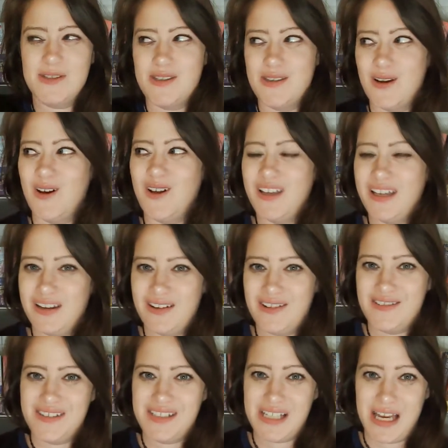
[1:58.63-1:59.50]
so they all hid
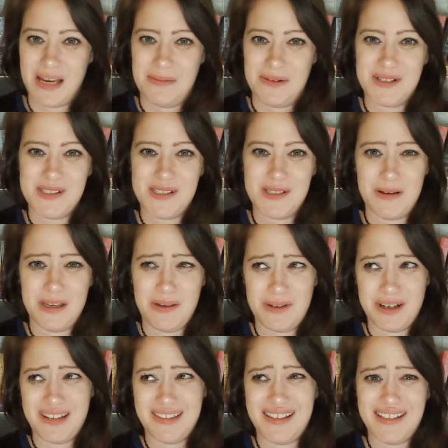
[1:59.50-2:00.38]
under the table so he
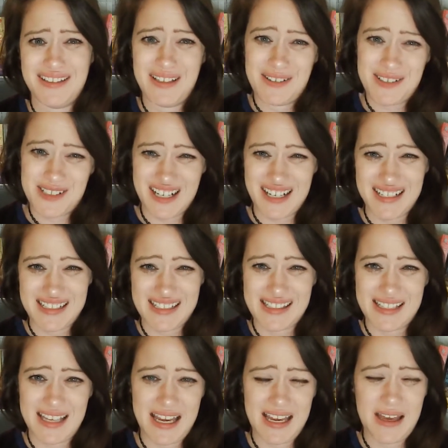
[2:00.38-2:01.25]
wouldn't think they were trying to
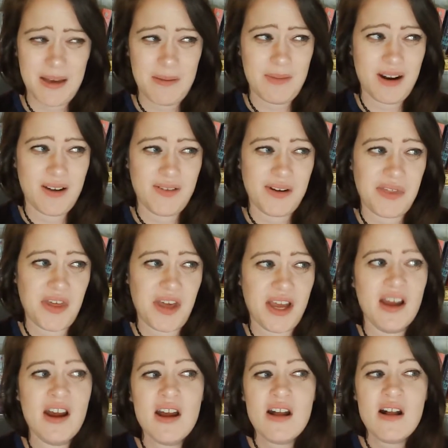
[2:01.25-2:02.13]
slight him and
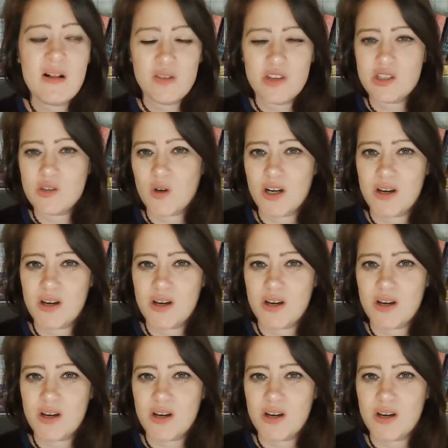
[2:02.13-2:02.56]
everything. The story